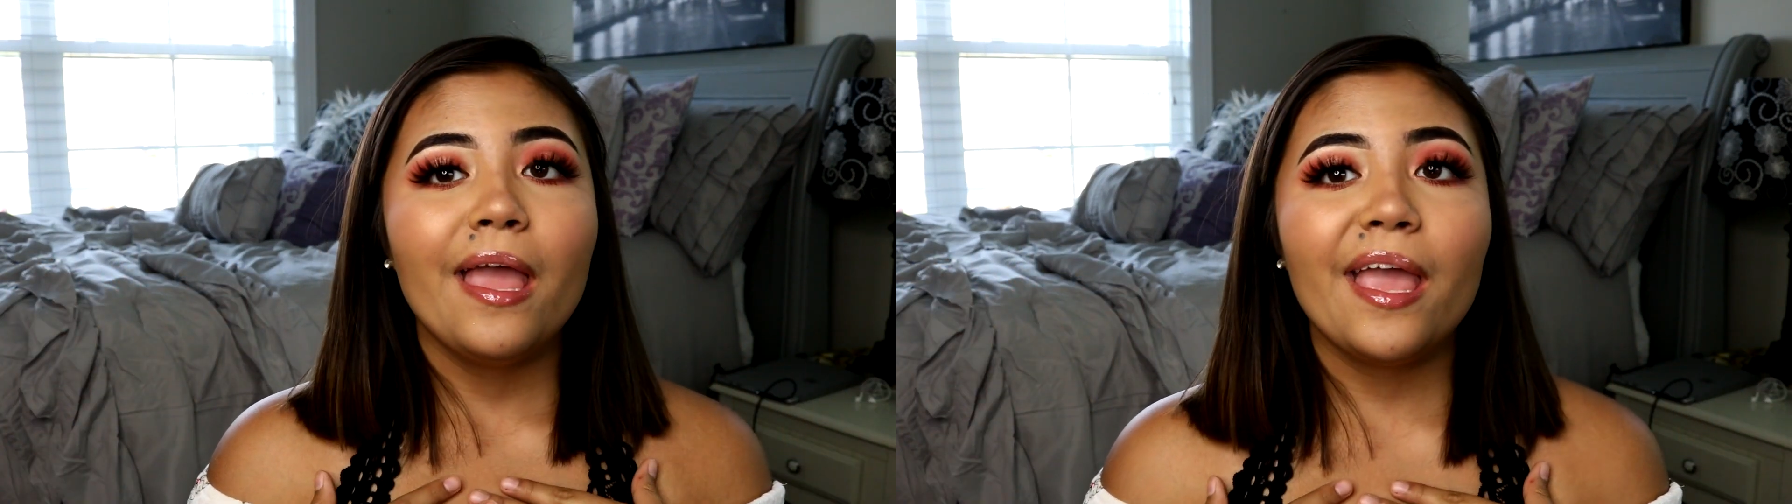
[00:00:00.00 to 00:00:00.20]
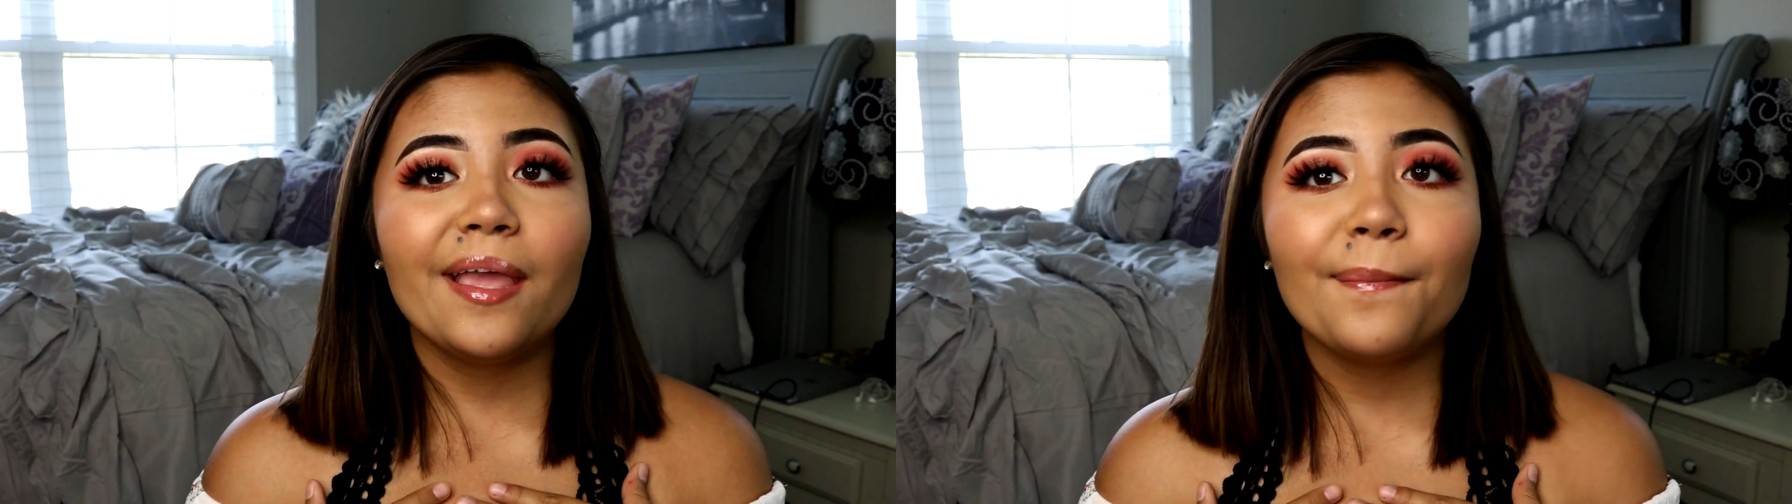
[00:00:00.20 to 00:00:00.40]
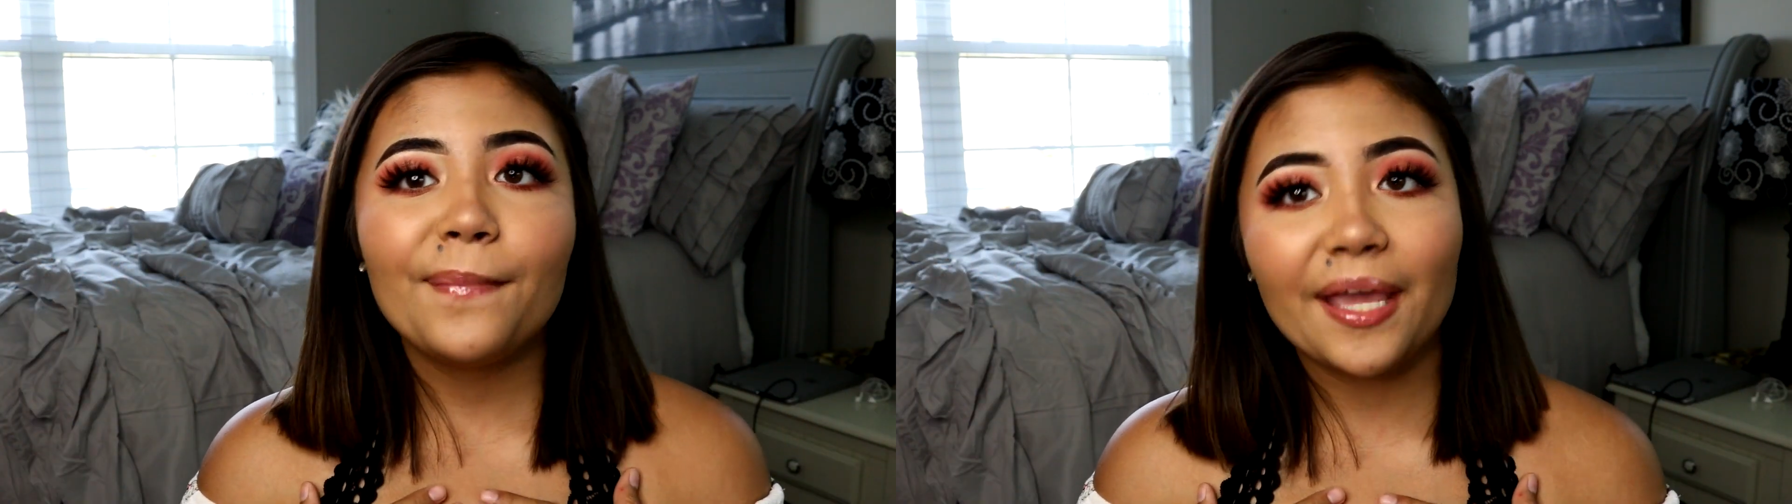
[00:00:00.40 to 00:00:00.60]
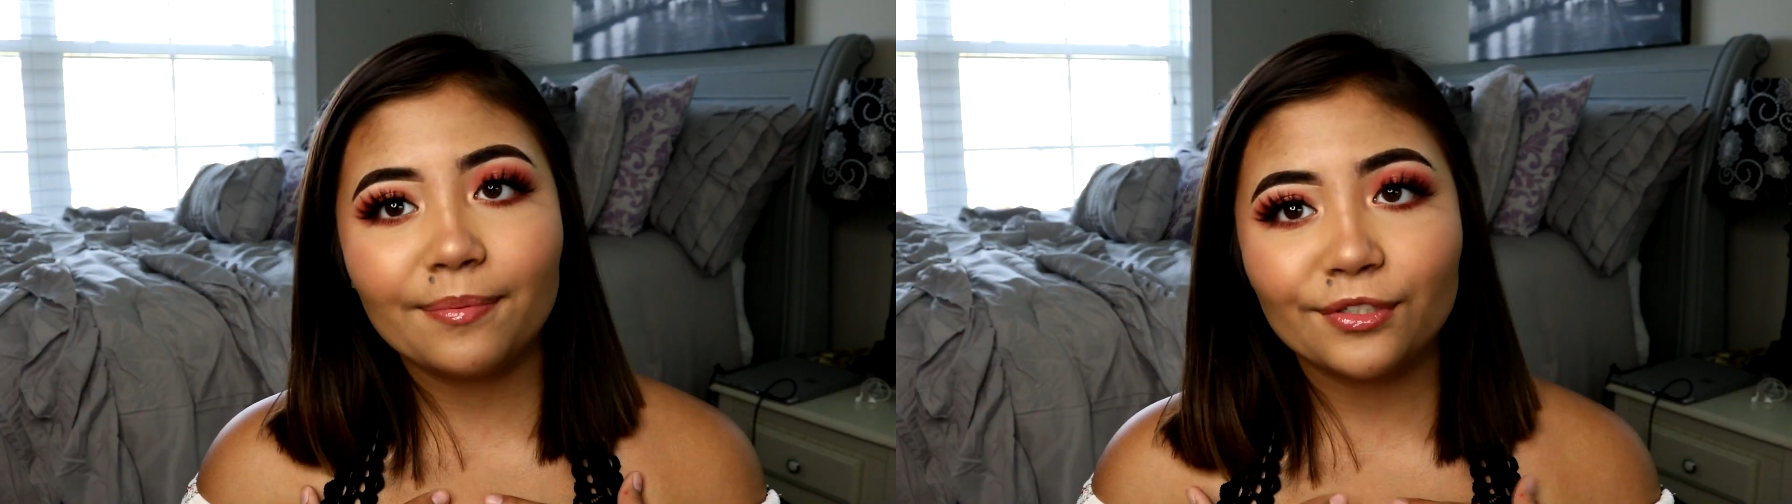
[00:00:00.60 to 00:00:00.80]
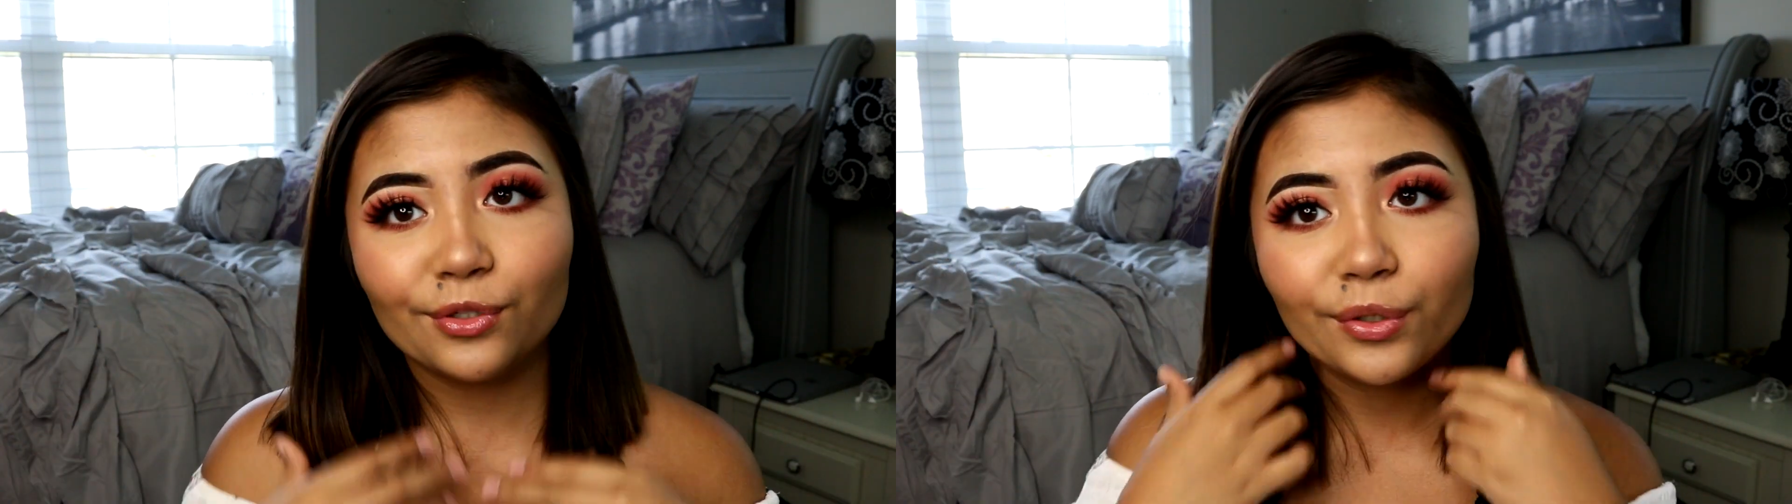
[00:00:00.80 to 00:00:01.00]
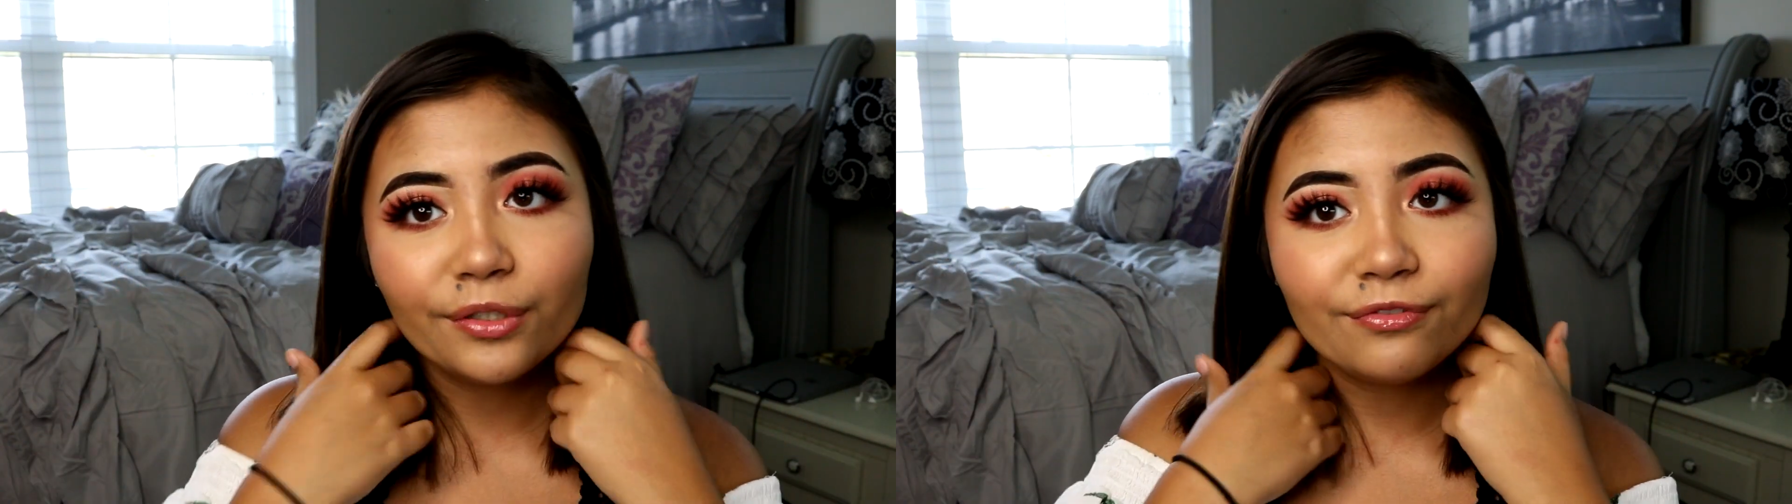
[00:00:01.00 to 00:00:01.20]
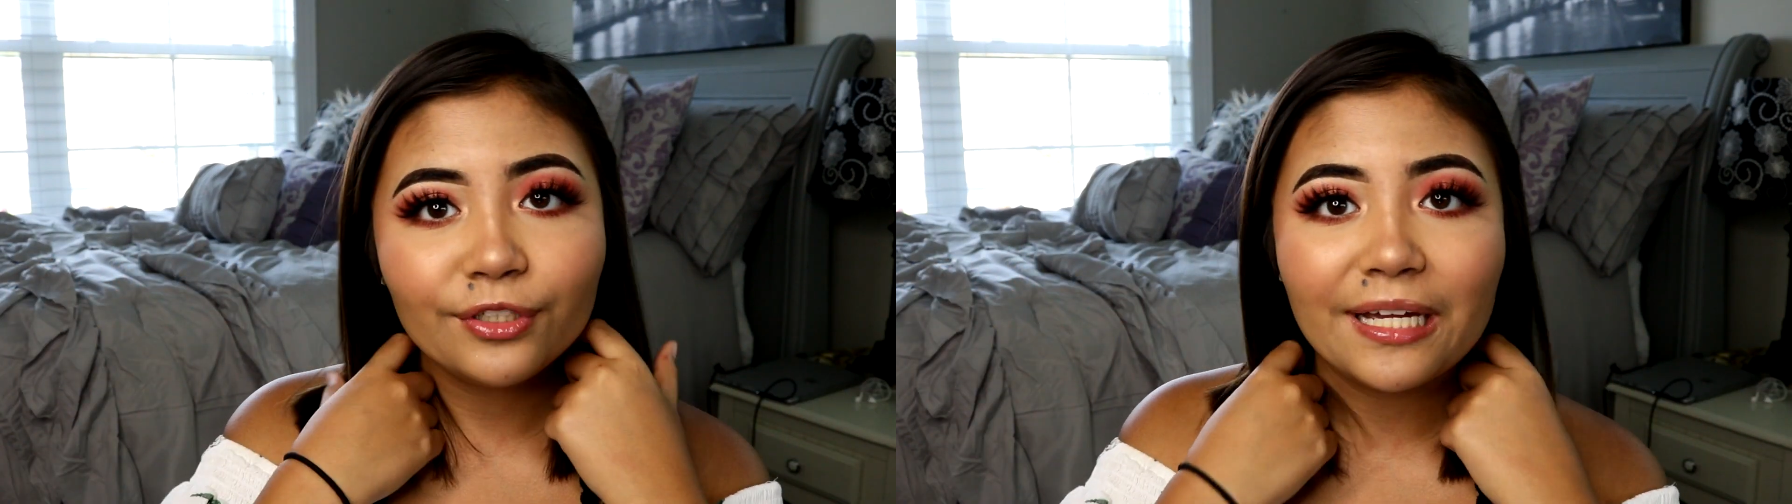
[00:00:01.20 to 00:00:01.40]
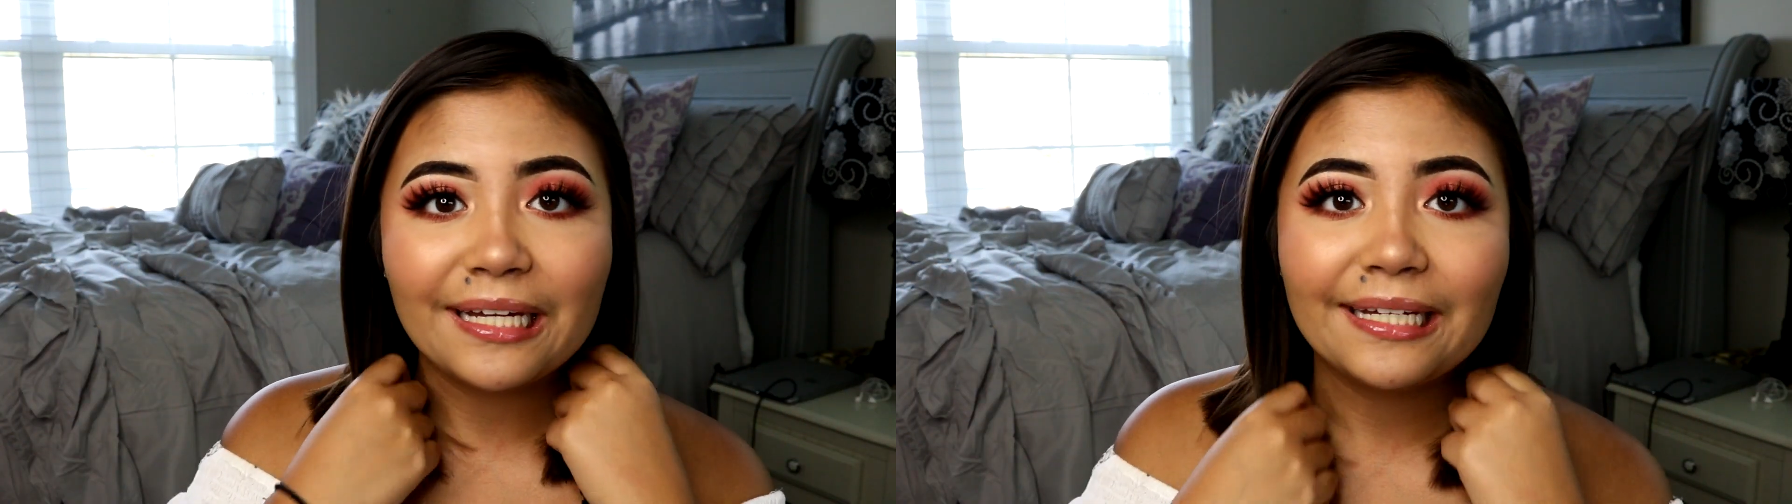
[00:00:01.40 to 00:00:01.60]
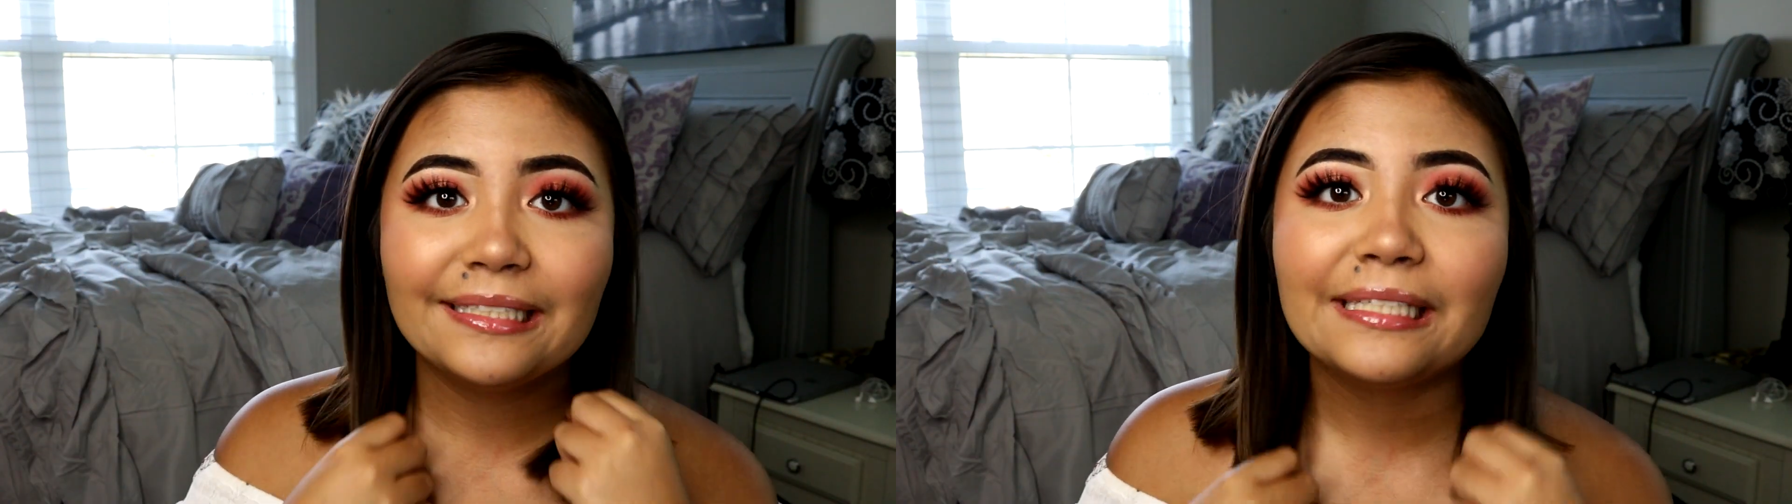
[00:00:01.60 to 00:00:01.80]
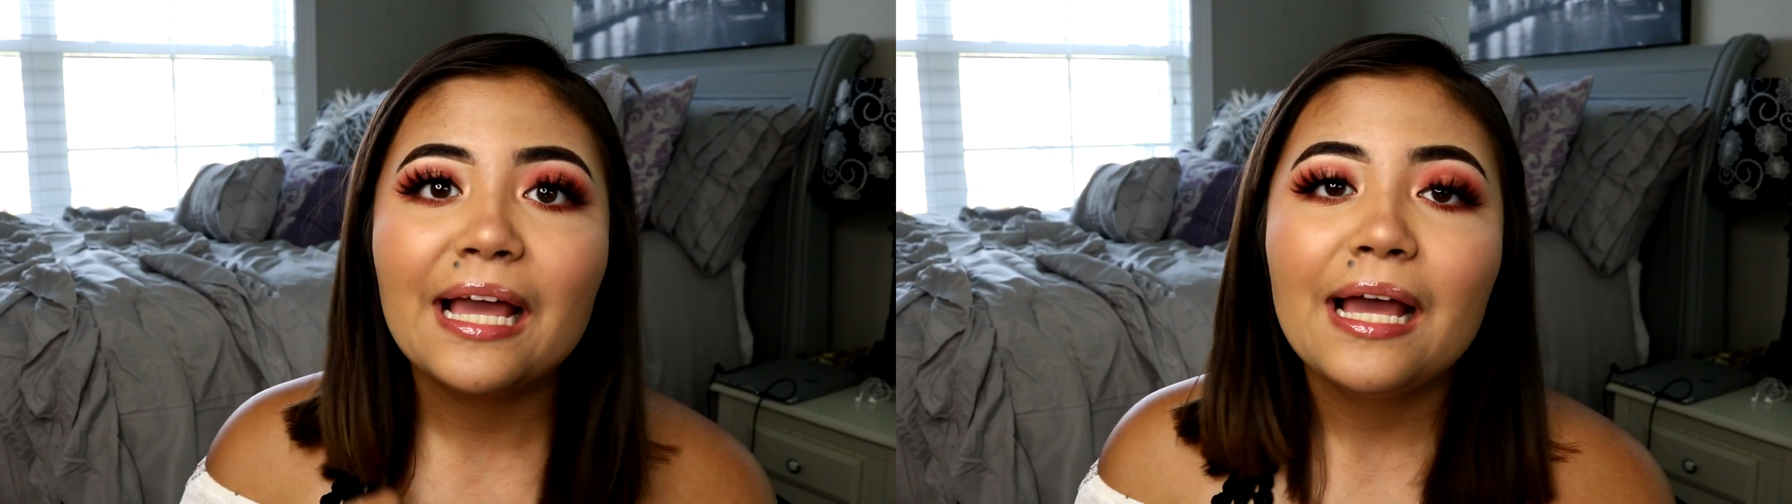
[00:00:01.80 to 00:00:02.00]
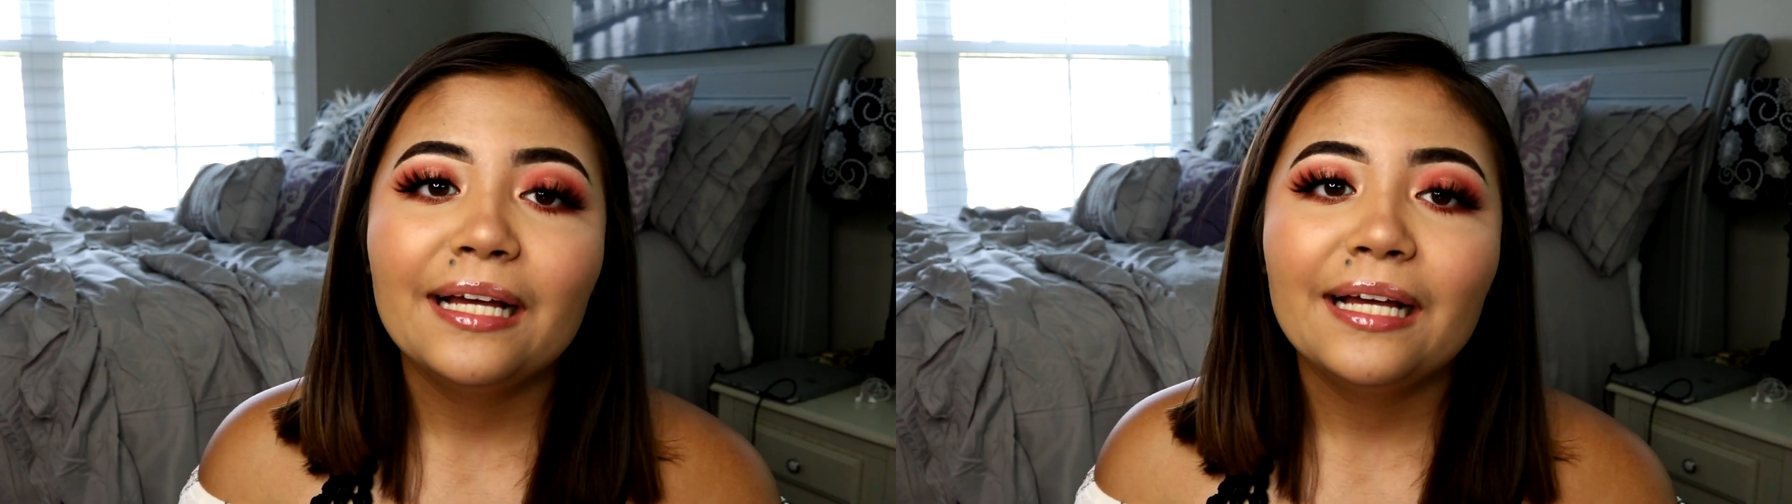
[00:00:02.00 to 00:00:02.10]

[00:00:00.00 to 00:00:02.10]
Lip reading: a makeup tutorial for you guys.